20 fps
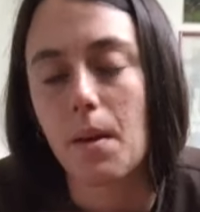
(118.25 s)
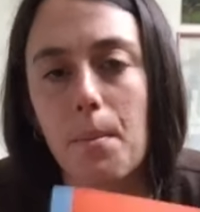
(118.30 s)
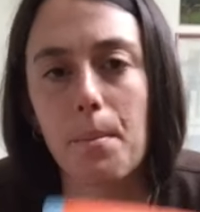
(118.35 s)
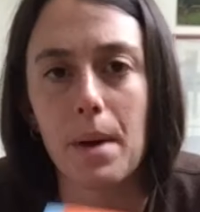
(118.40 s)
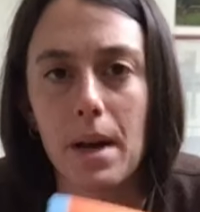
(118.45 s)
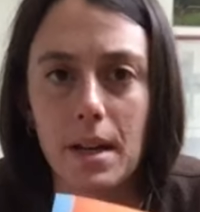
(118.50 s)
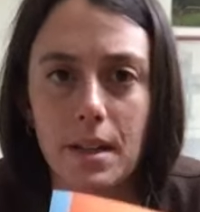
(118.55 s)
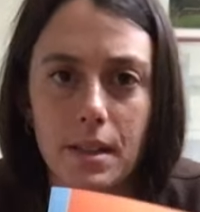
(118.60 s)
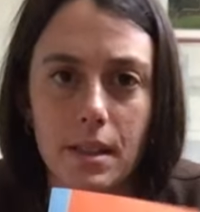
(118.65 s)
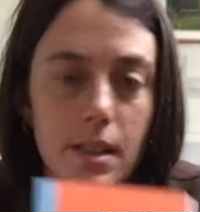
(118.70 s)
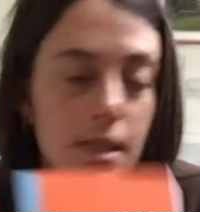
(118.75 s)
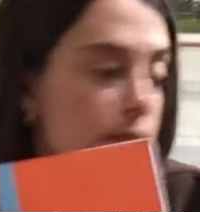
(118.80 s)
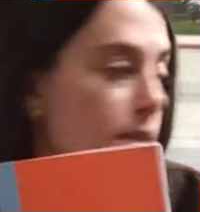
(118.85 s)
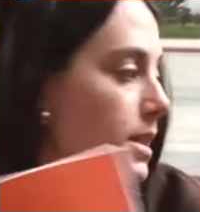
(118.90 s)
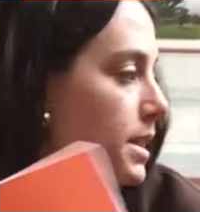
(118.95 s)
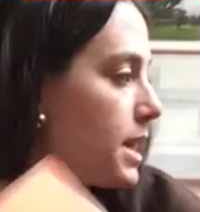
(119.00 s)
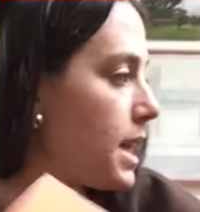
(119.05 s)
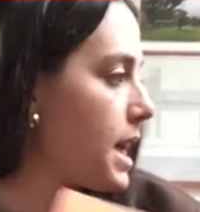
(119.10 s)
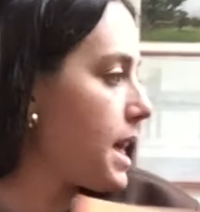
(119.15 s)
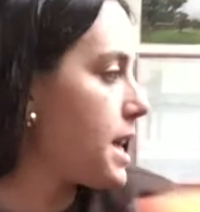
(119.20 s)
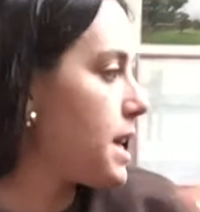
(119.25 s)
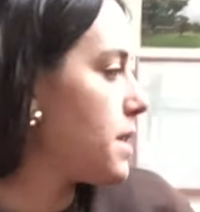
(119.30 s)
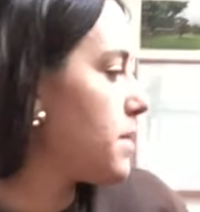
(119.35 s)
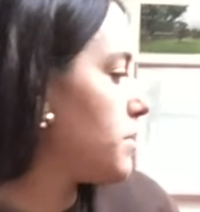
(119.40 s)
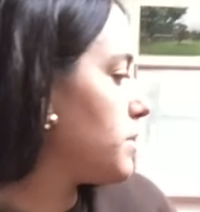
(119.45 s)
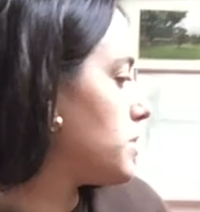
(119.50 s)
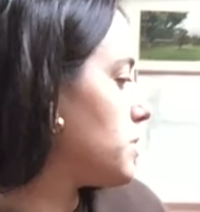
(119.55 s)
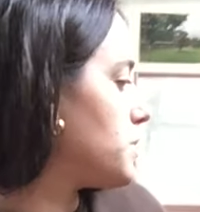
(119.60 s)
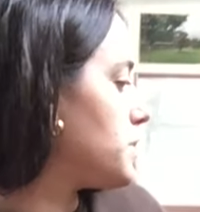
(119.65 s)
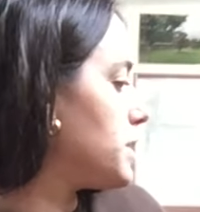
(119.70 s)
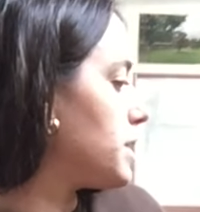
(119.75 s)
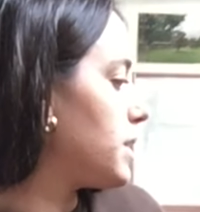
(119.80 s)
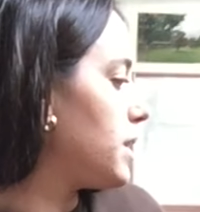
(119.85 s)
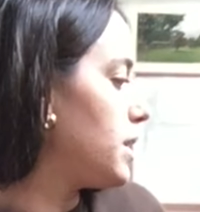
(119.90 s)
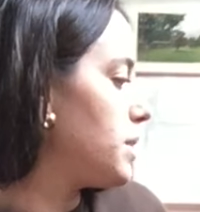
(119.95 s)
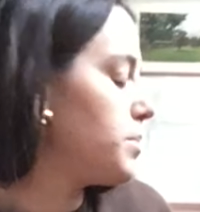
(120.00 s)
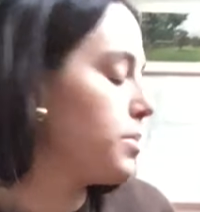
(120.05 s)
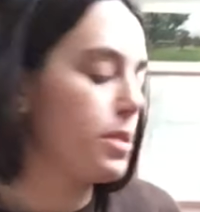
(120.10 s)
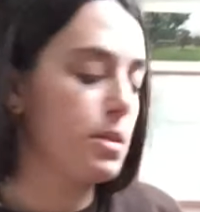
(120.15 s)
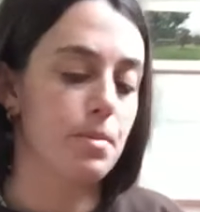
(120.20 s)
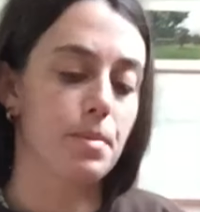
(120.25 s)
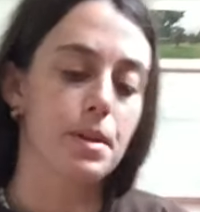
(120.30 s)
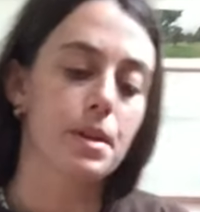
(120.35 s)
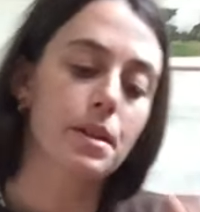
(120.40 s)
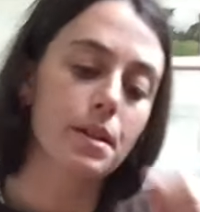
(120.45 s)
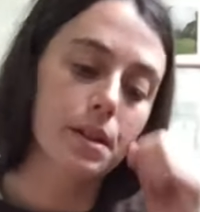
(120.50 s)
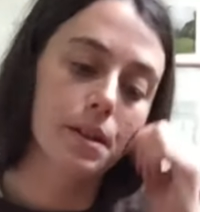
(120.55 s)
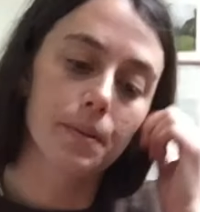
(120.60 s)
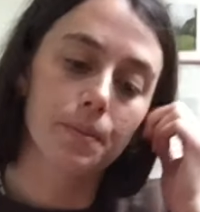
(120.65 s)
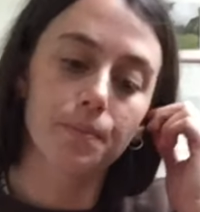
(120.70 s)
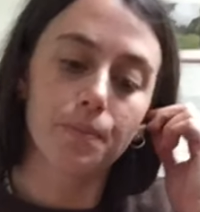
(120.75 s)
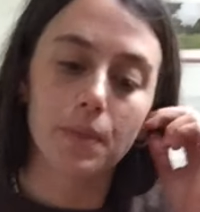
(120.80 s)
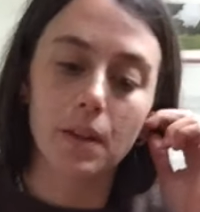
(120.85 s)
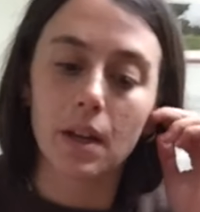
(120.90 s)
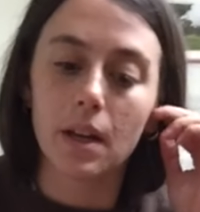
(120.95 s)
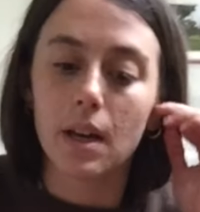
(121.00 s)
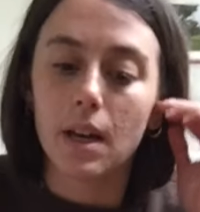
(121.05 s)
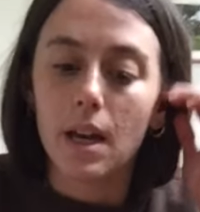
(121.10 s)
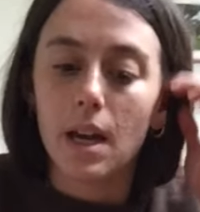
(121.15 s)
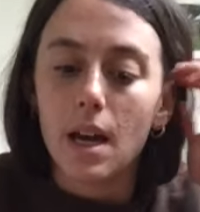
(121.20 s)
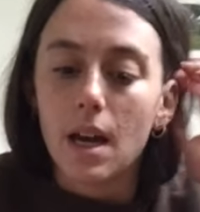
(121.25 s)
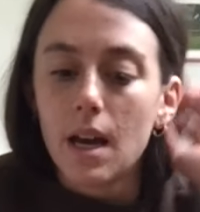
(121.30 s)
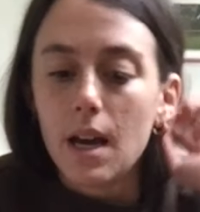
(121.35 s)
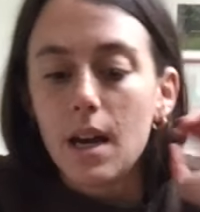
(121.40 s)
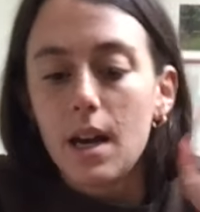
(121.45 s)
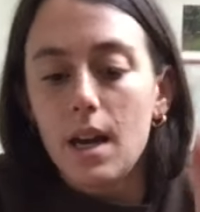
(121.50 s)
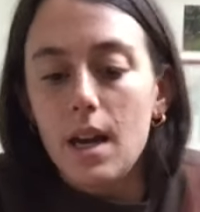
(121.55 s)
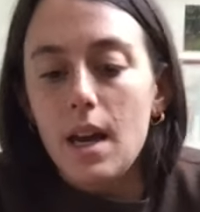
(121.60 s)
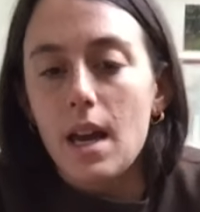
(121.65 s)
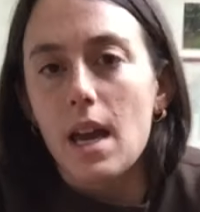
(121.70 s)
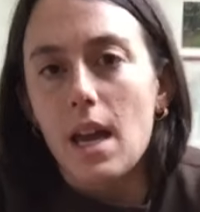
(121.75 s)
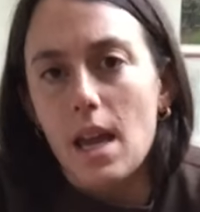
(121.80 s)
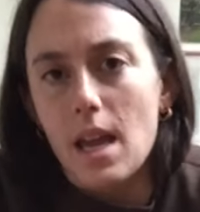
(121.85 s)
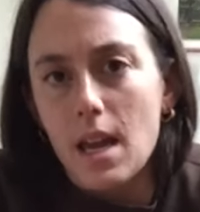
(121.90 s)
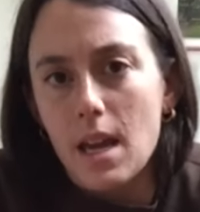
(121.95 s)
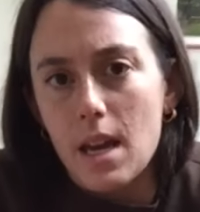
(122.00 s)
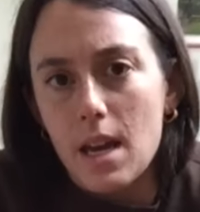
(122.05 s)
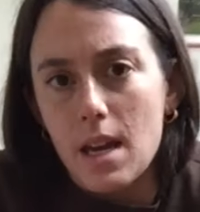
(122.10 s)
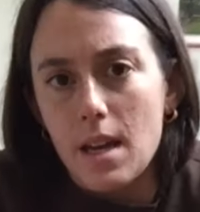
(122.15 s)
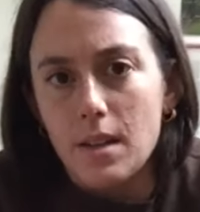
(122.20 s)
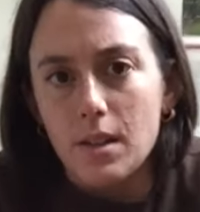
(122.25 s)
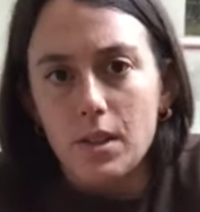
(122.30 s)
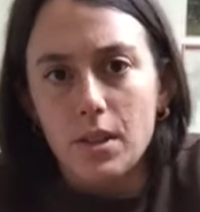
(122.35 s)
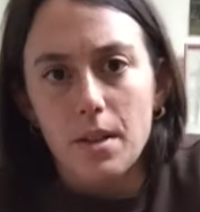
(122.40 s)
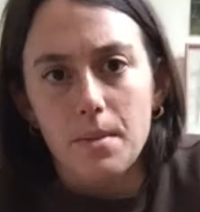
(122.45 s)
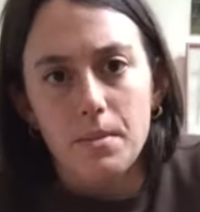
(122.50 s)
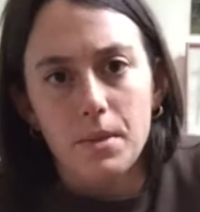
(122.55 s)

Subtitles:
But today we're doing a cardboard book, and so